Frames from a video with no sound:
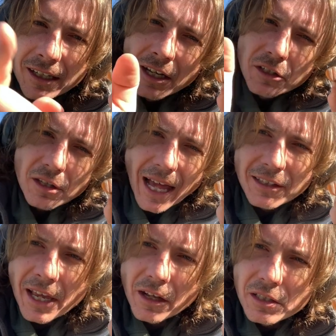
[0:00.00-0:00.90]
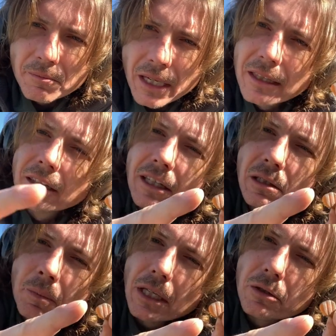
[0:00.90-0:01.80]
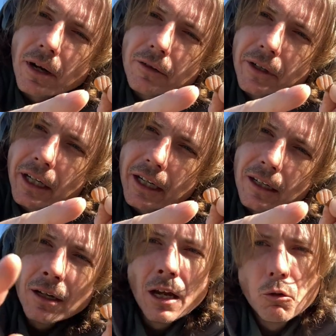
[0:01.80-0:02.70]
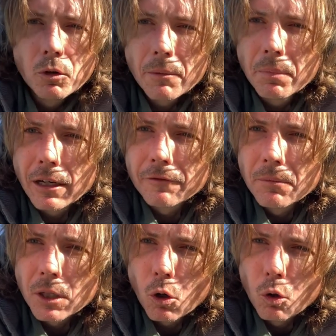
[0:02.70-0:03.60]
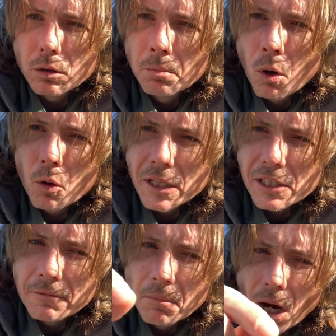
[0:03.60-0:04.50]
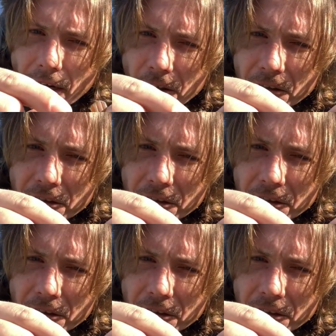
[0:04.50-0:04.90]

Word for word: So that tells me that this piece right over here would have been from an old poison bottle.